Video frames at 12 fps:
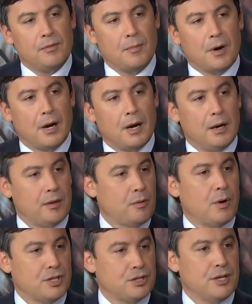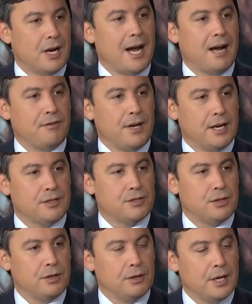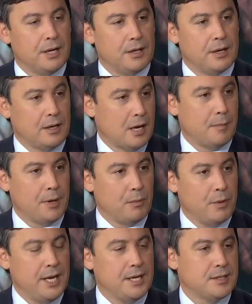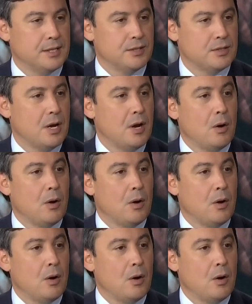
the question I have to answer in the coming weeks is,